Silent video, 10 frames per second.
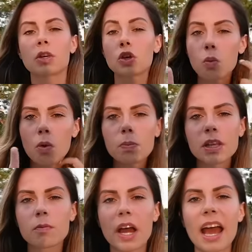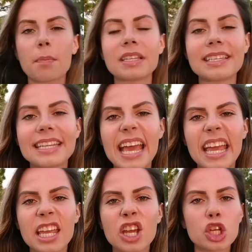You won't believe what happened
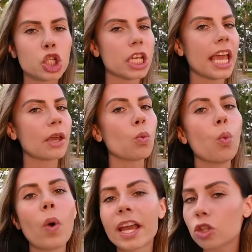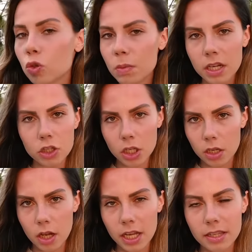today. She ate way too many chicken
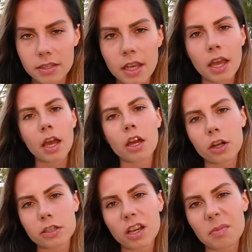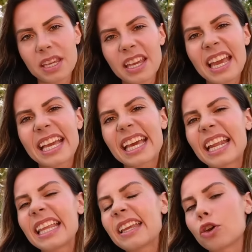nuggets and her tummy got
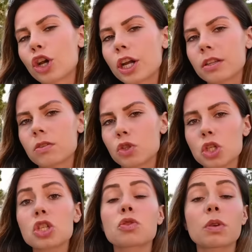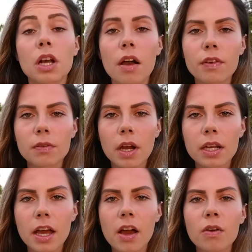a little hurt. So she's just recovering right
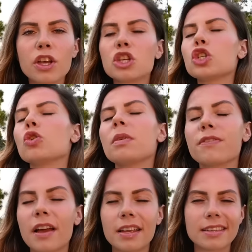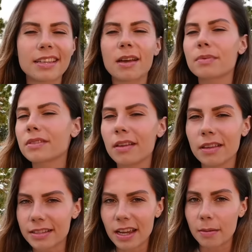now. She'll be fine, this happens all
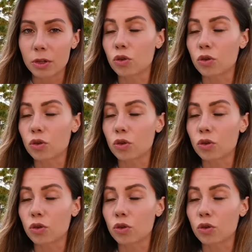the time.